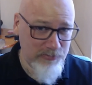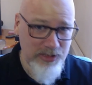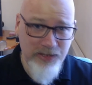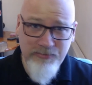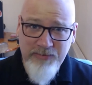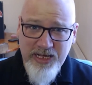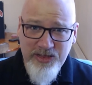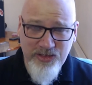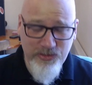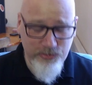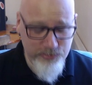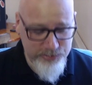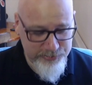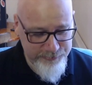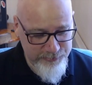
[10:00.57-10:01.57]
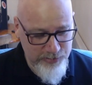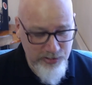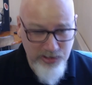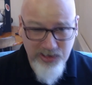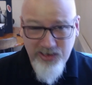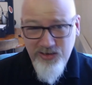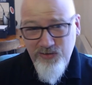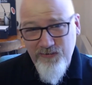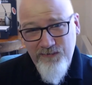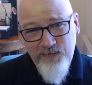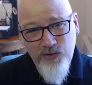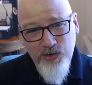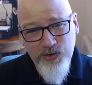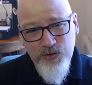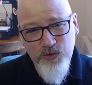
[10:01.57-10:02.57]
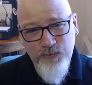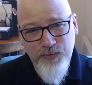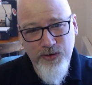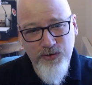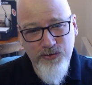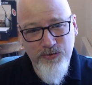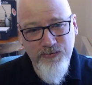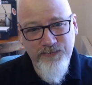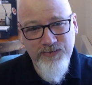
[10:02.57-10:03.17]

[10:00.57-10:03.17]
and menthols. So £42